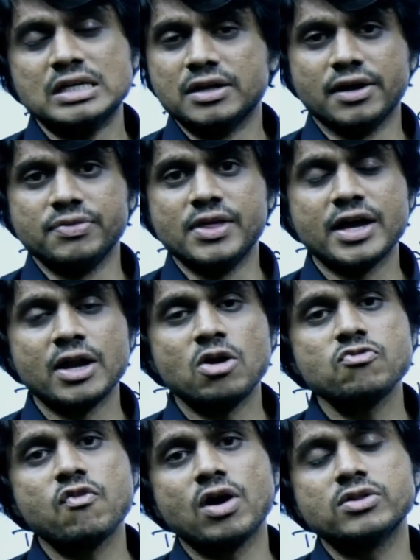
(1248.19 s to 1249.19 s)
They
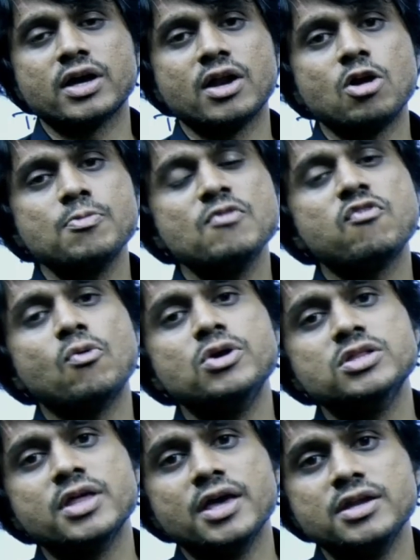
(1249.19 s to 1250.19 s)
cannot be found
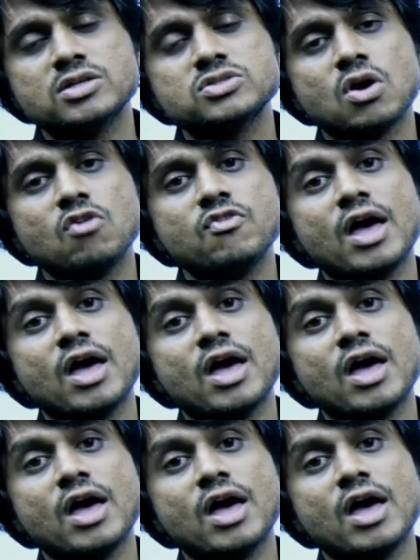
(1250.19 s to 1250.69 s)
in the areas of